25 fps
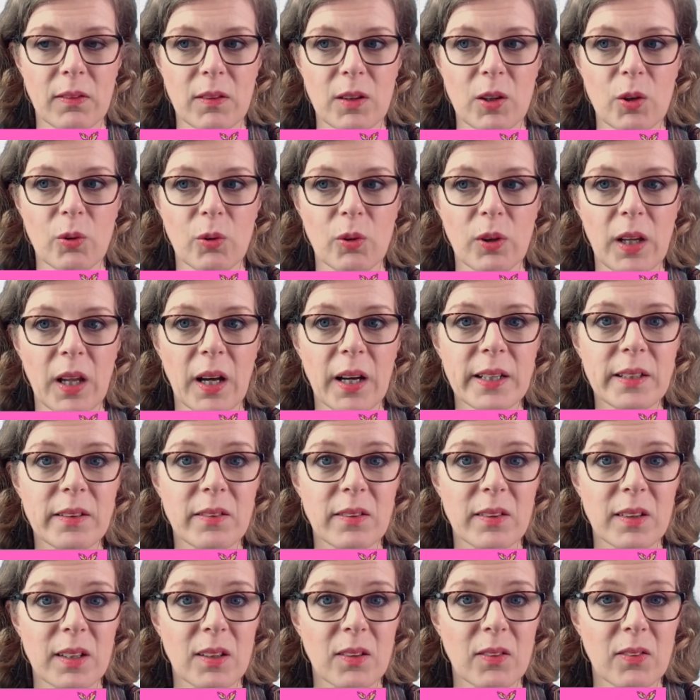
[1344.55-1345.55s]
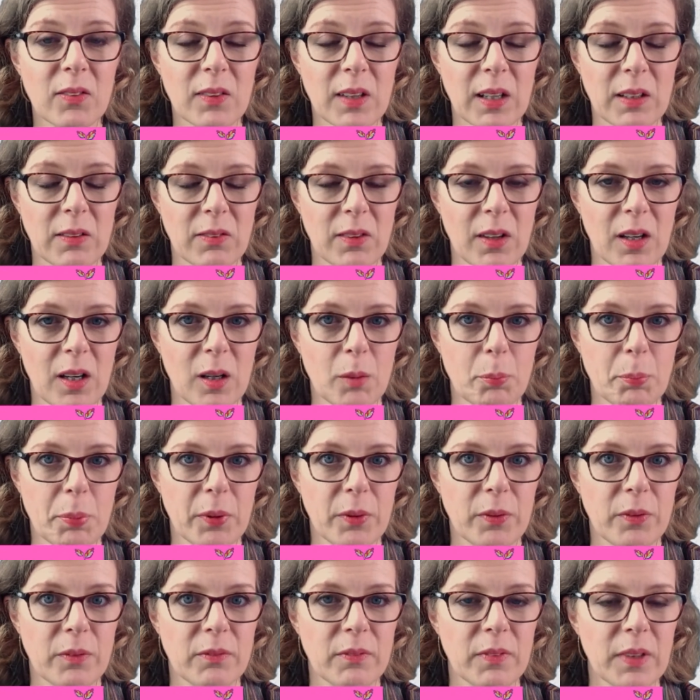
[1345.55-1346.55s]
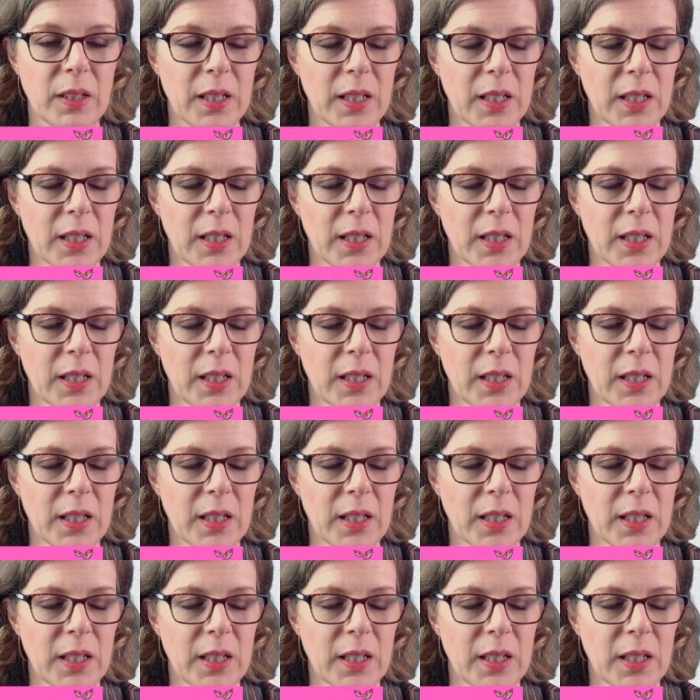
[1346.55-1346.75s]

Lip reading: your lighting setup and,